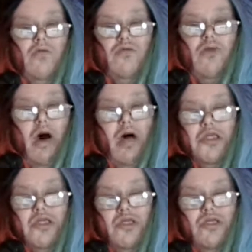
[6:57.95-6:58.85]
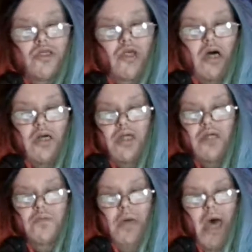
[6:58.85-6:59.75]
Ross sucked
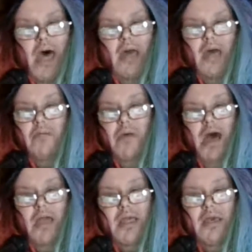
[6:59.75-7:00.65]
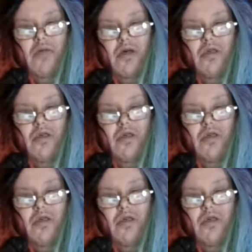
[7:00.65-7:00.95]
bad. I'd probably give it a